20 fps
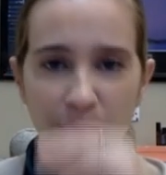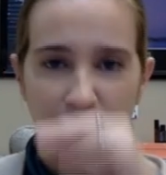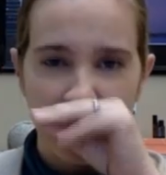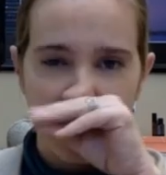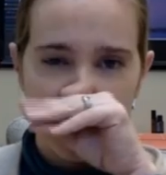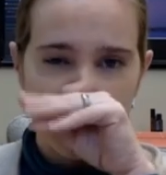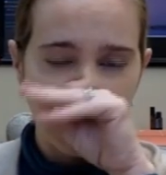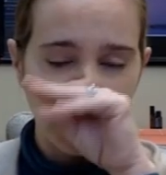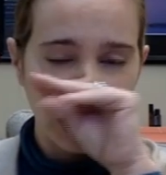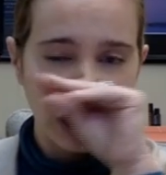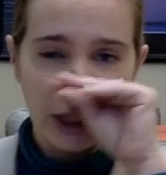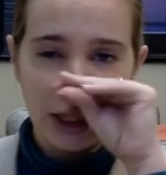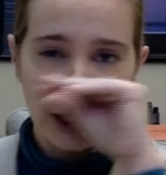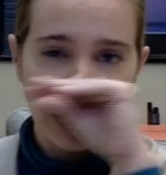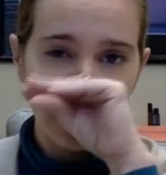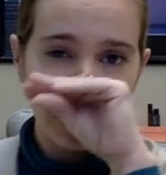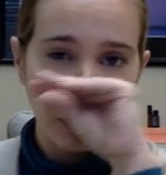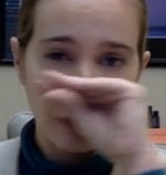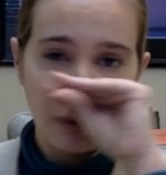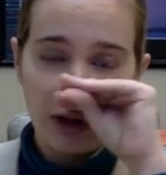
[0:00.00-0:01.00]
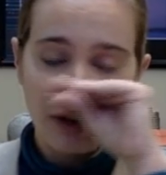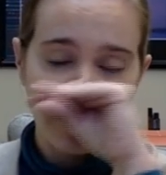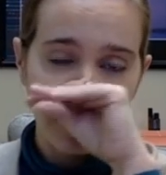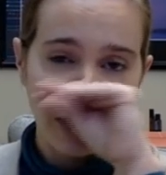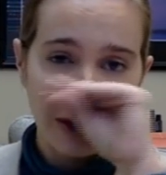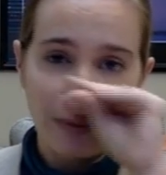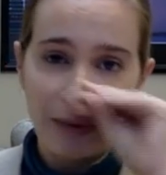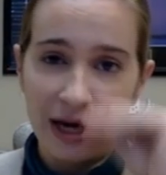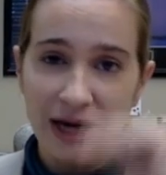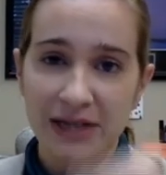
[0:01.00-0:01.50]
But just get a little bit of
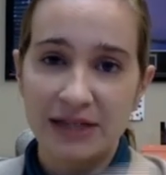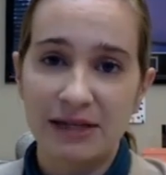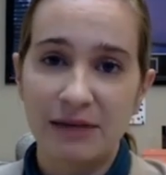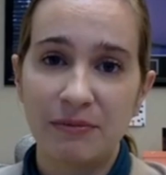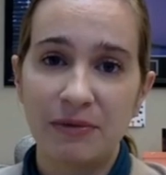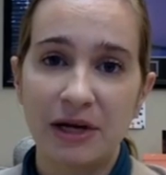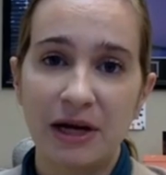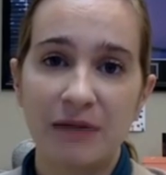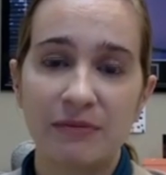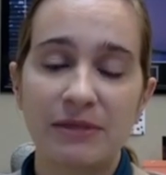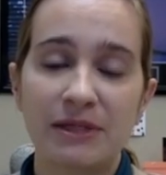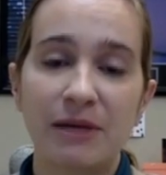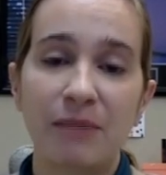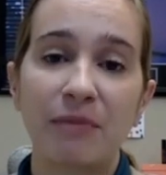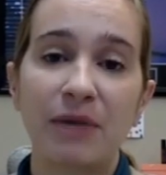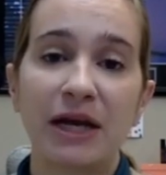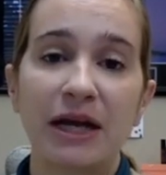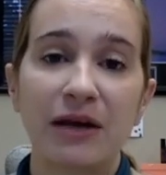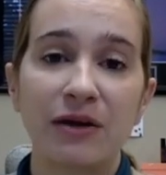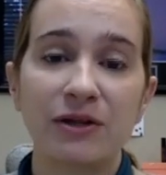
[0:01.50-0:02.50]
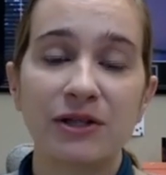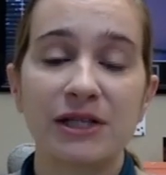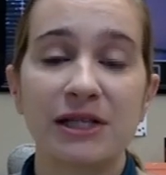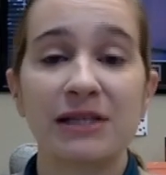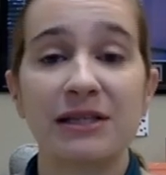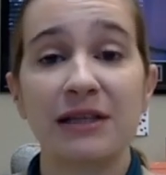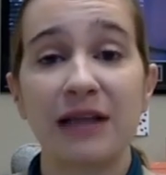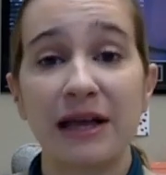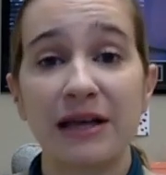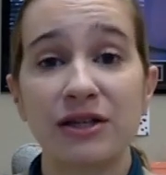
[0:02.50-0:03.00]
feedback. Sometimes somebody else
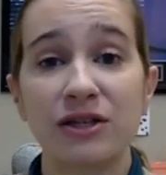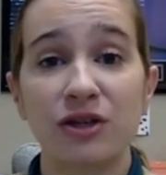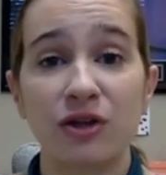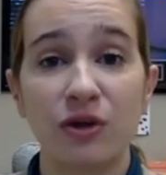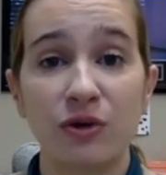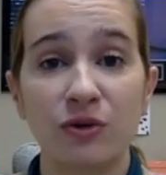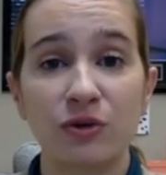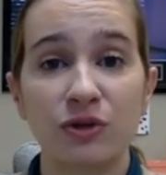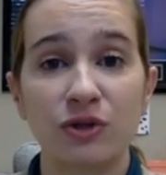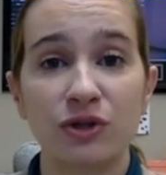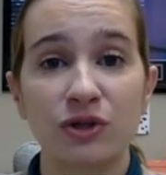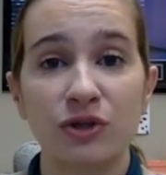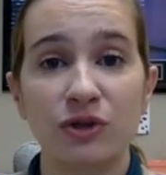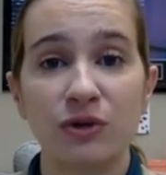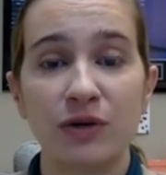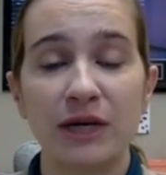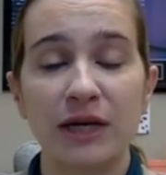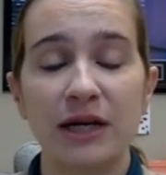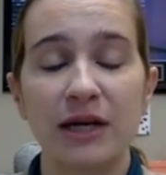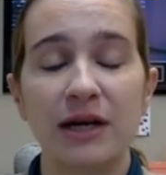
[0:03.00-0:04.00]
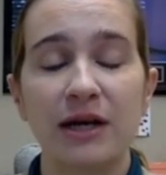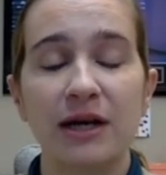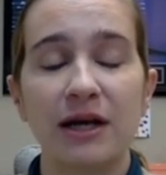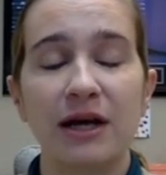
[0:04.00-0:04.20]
that's less close to it